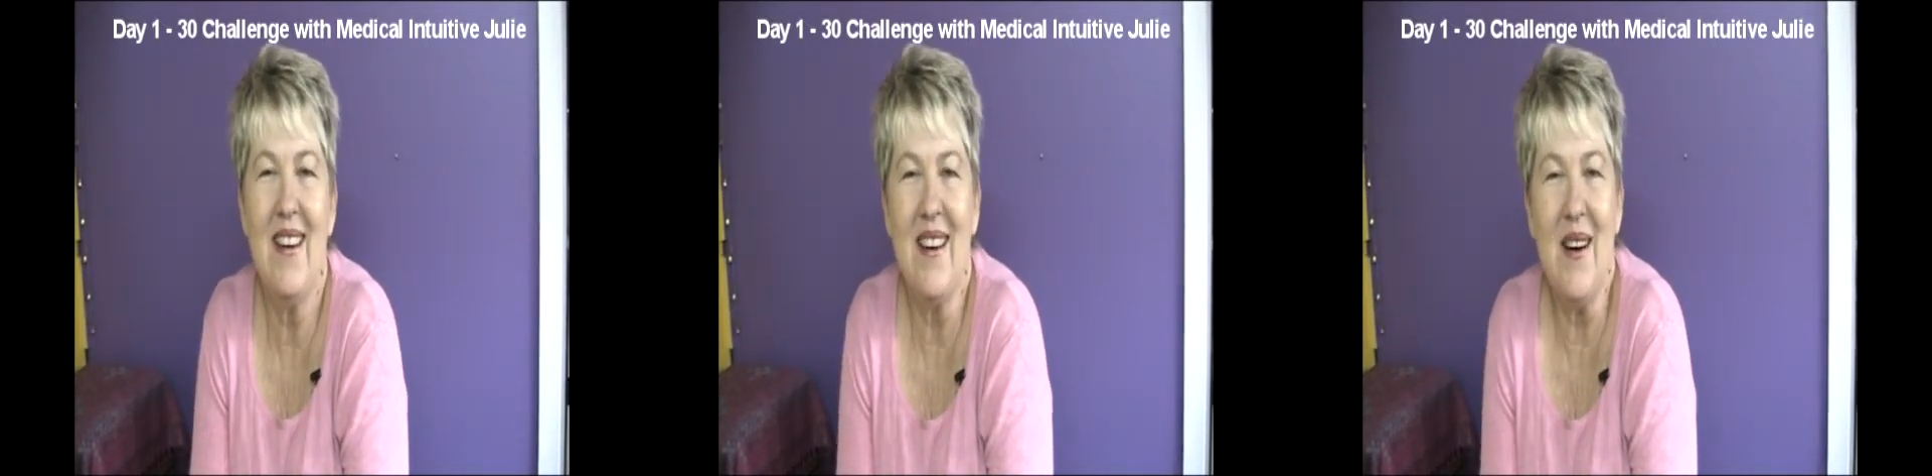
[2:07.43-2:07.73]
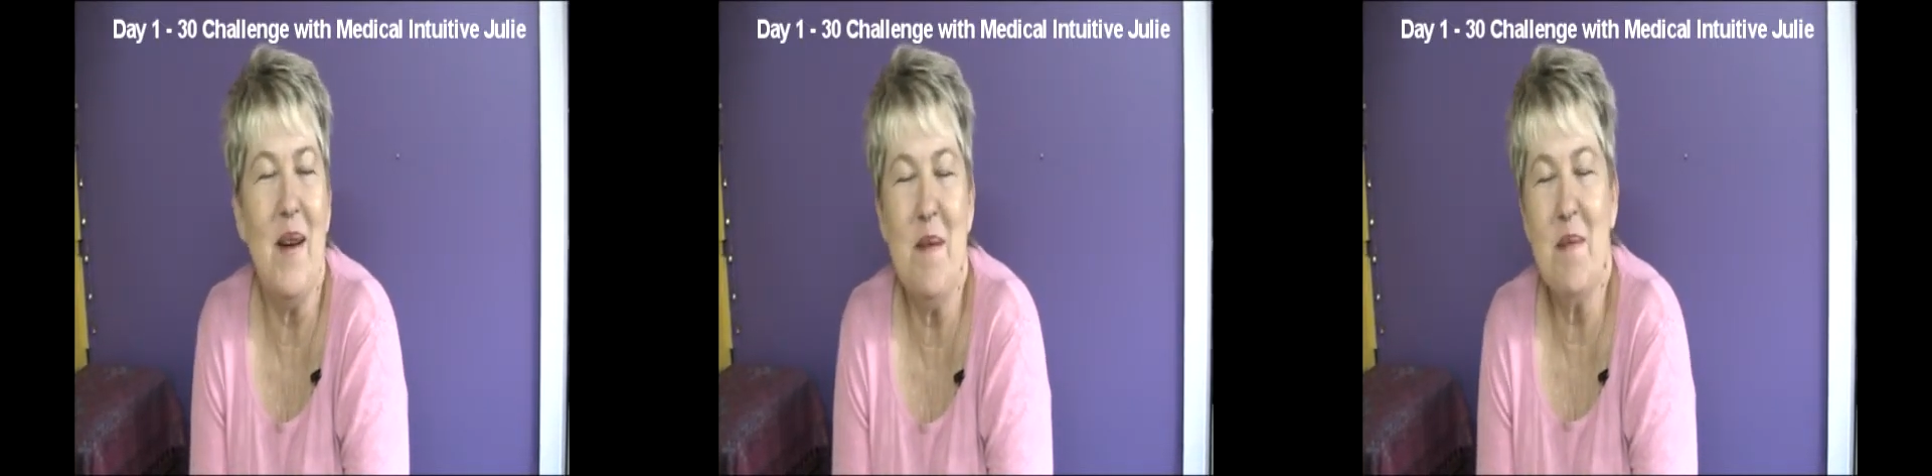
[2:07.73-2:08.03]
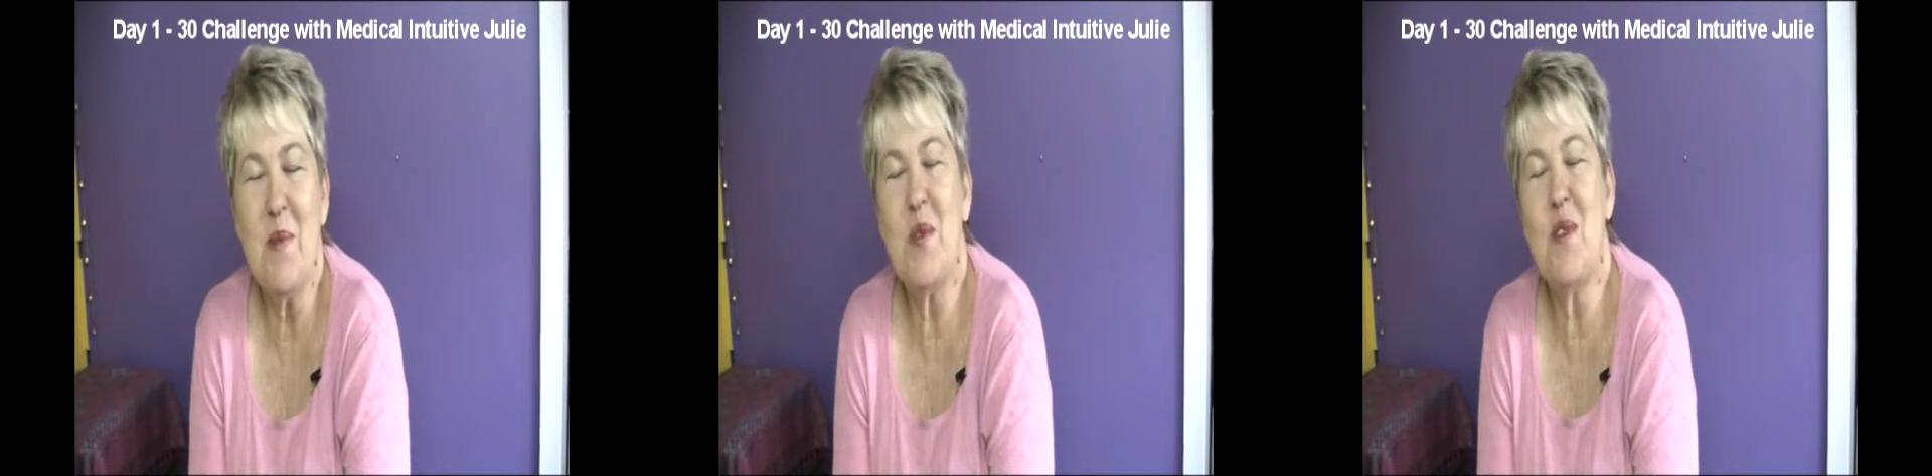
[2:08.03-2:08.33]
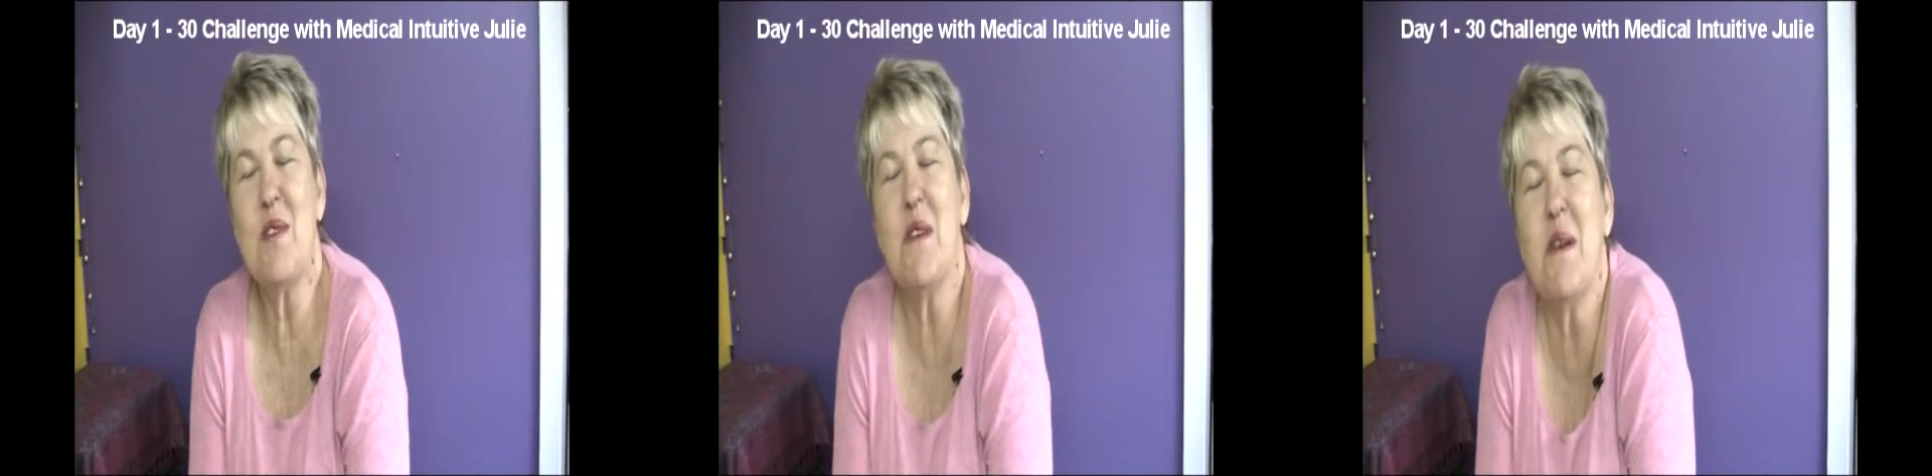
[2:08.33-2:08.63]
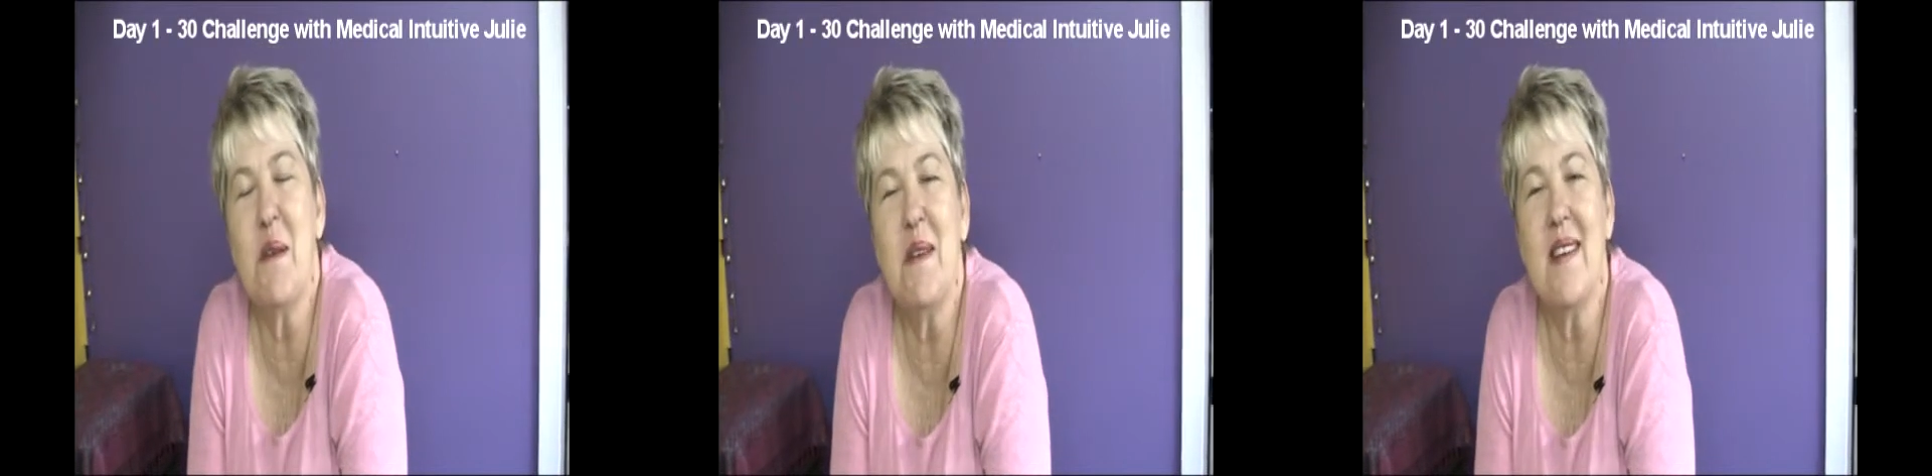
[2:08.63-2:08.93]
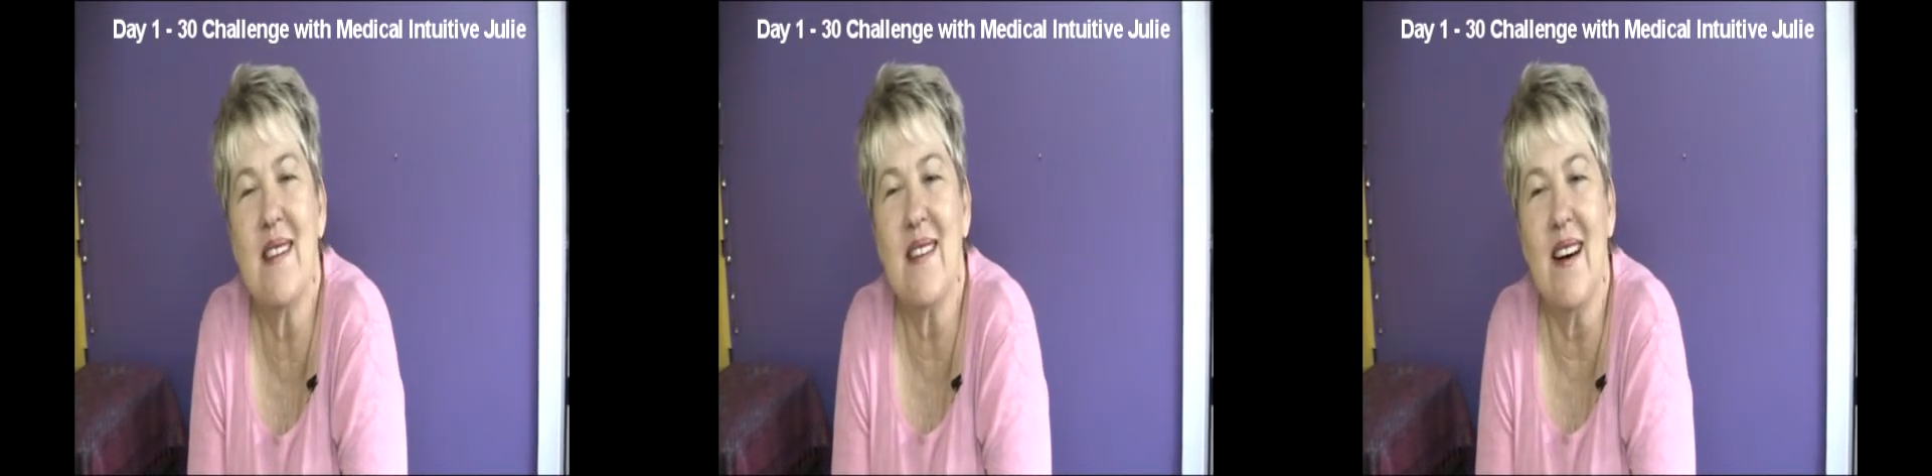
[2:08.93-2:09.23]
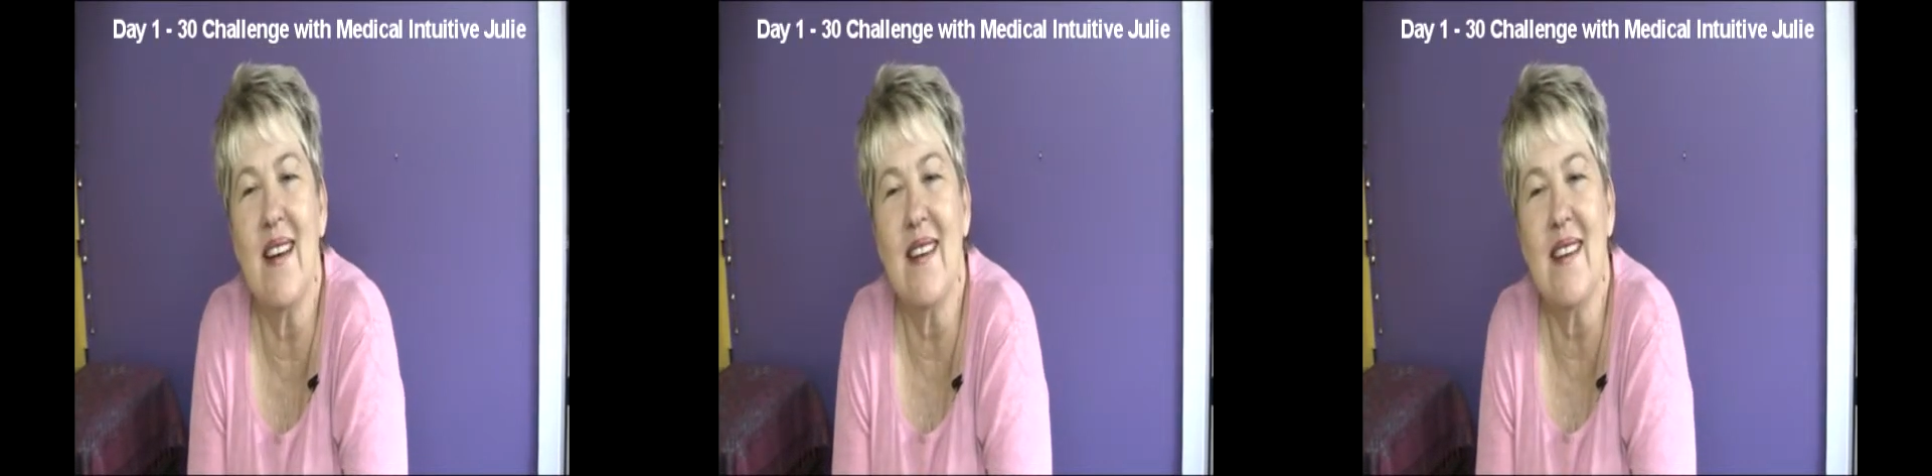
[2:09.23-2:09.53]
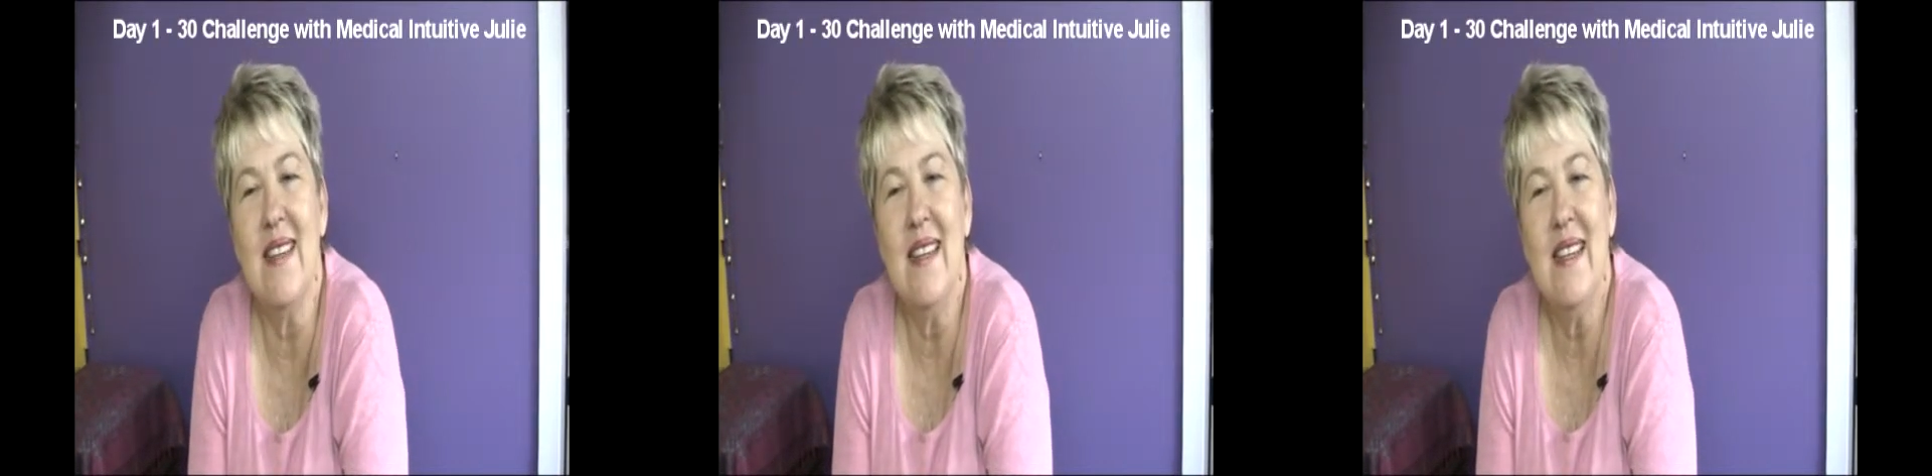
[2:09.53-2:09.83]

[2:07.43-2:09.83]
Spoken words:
I'm so excited